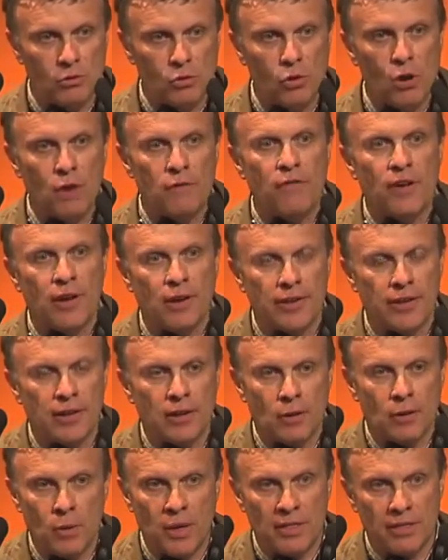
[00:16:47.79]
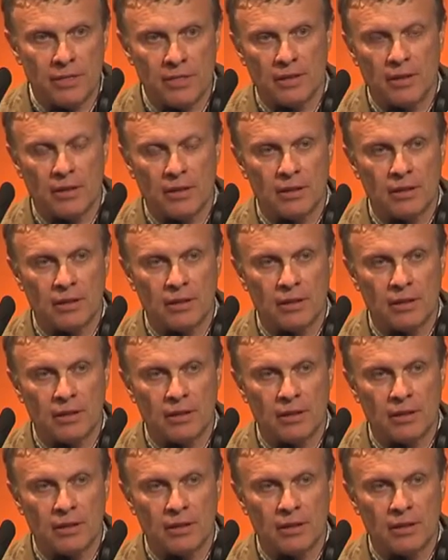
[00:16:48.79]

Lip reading: go further with